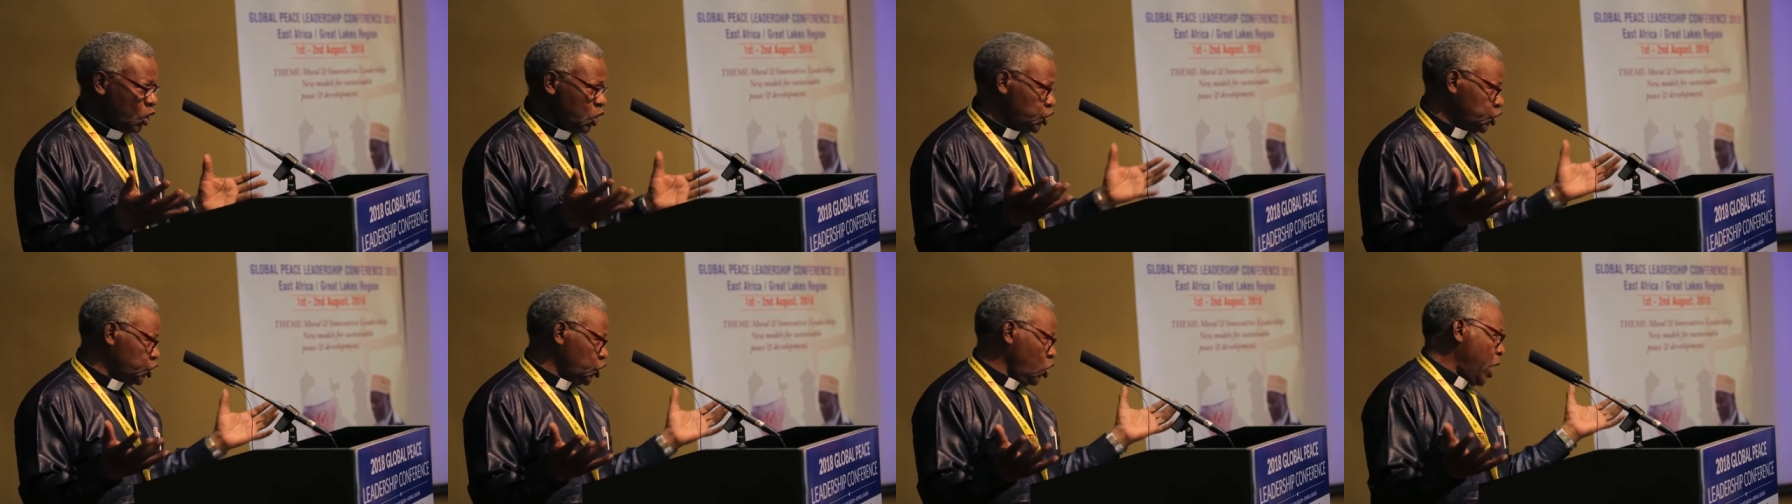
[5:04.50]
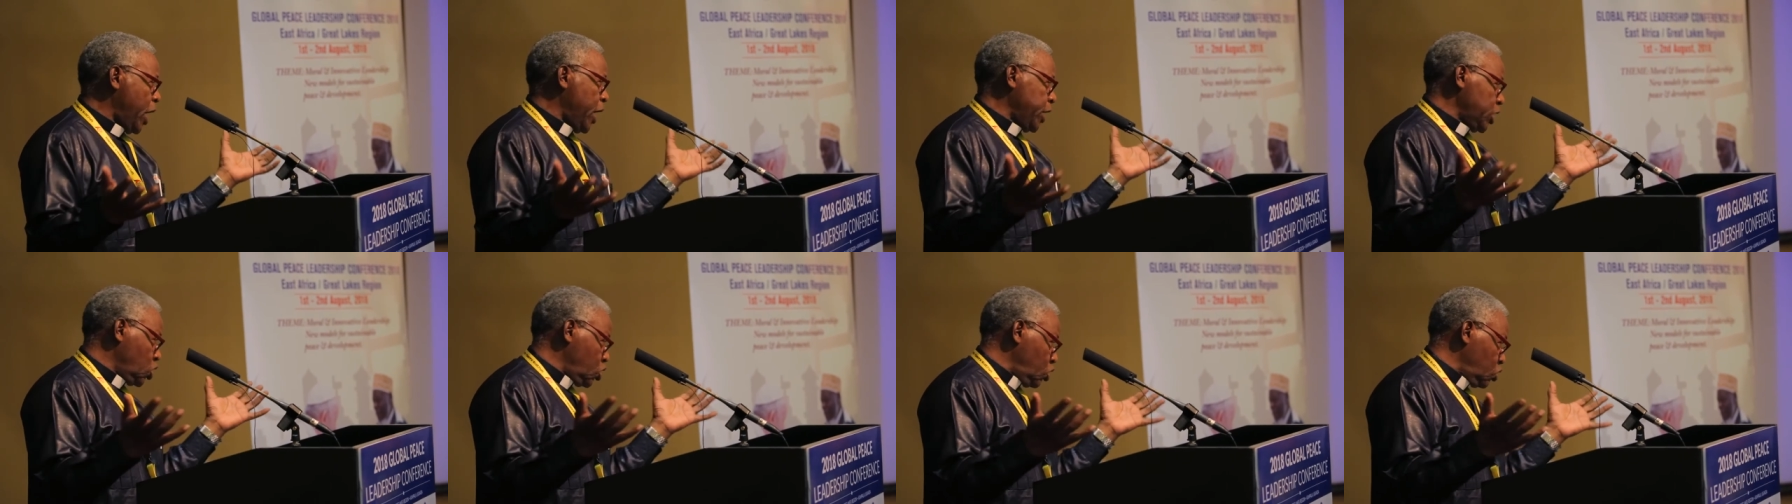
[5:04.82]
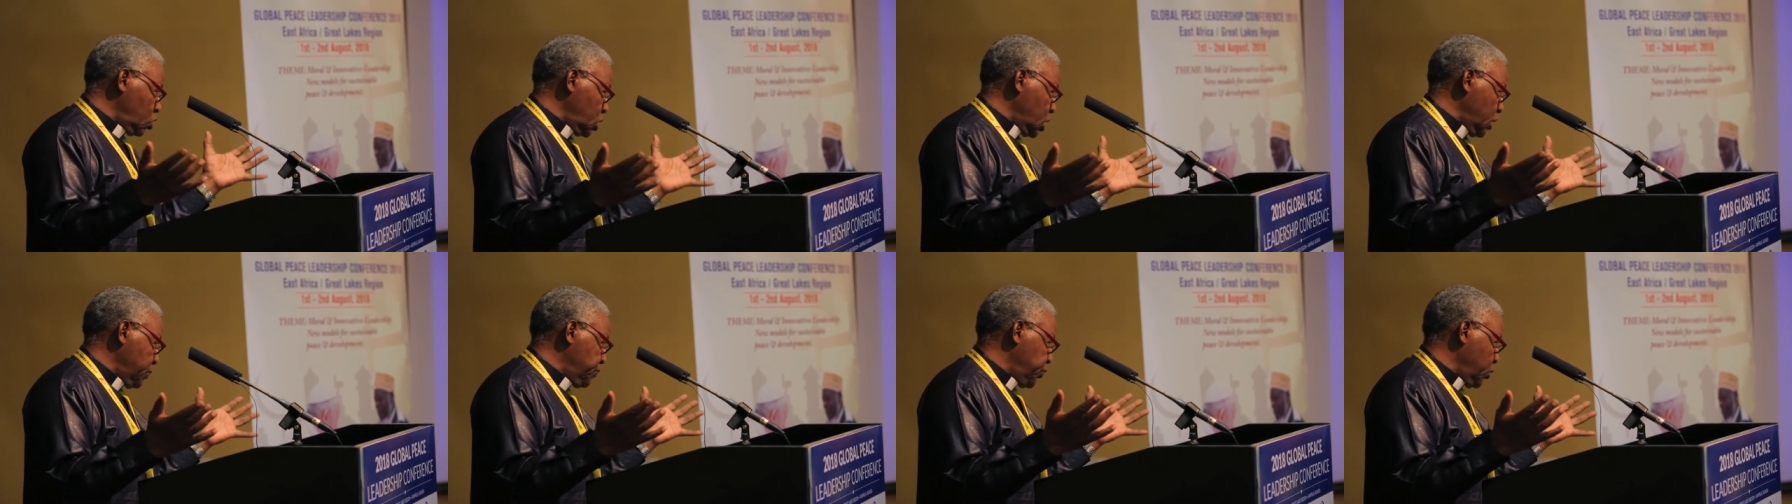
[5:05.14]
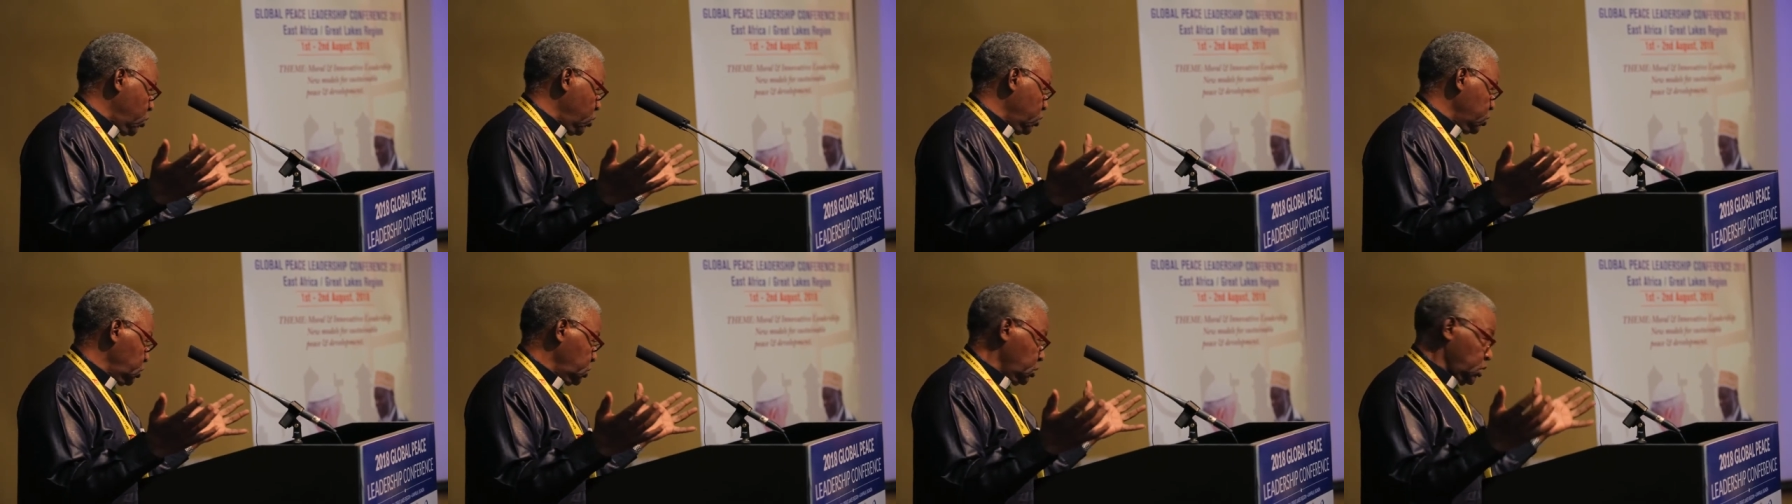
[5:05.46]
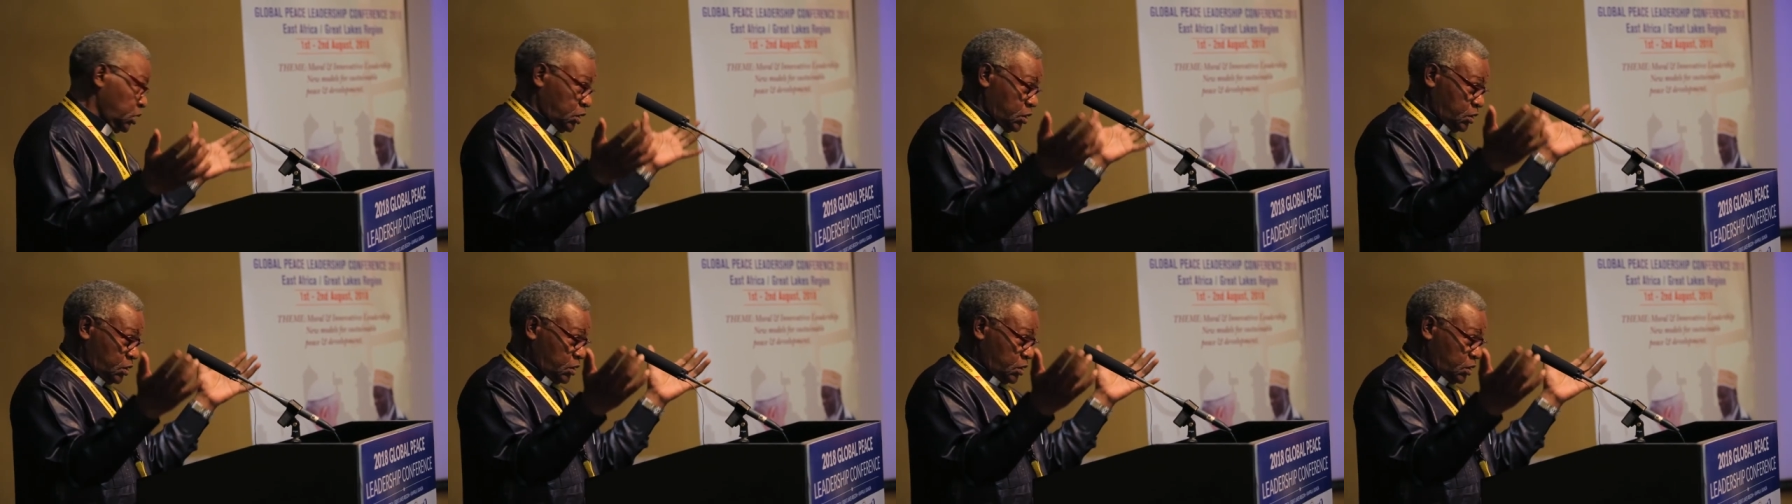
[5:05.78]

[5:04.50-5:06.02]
So I call upon